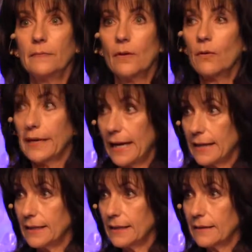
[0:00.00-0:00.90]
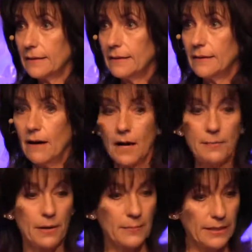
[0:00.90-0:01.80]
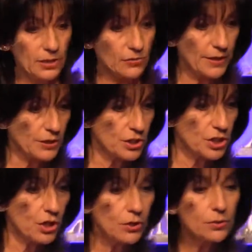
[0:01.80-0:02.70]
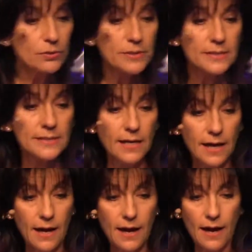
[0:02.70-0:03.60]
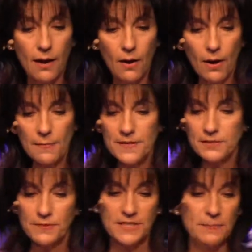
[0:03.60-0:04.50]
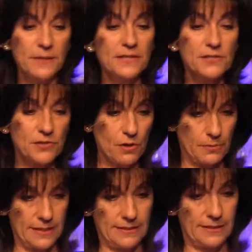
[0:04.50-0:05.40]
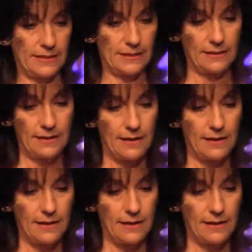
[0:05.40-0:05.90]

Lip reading: organic. I bought mine at Trader Joe's. This recipe is so easy.